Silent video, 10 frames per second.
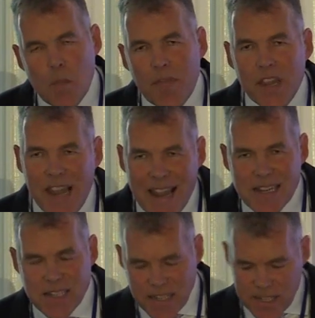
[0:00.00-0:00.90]
But the
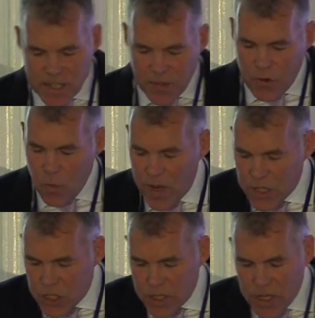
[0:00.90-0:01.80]
lenses through
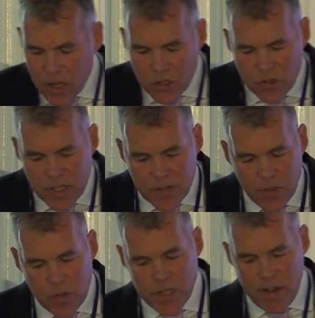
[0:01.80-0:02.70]
which countries
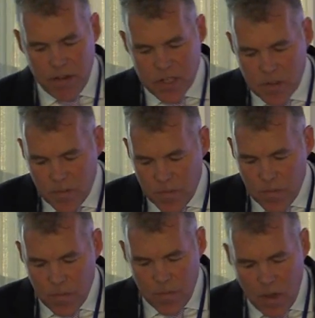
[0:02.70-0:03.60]
view
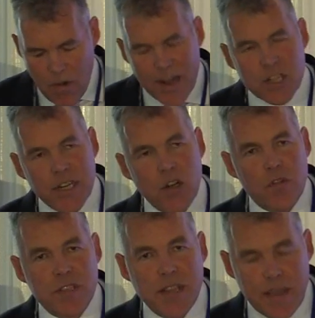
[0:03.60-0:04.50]
terrorism are actually not
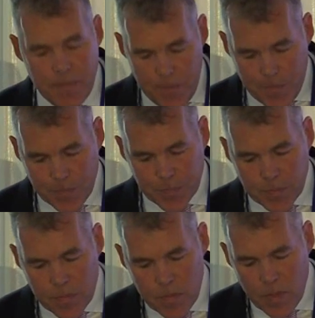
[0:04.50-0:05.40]
the same.
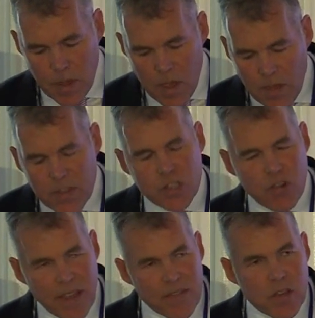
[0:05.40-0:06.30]
The
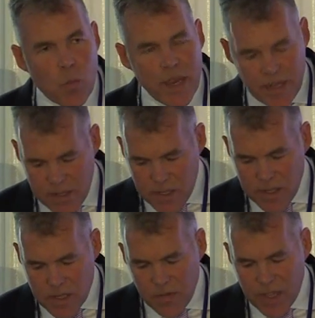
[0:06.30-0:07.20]
strengths and
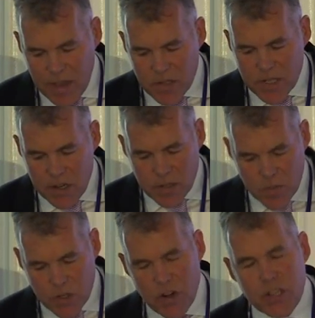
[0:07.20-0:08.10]
weaknesses of counterterrorism
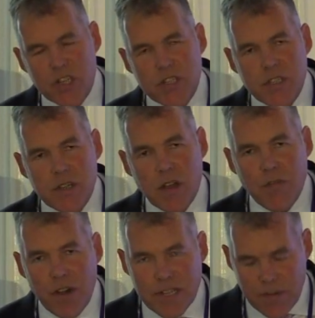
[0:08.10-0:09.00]
structures are
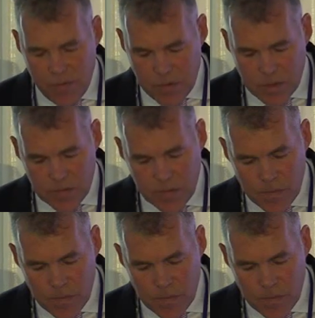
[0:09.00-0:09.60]
very different.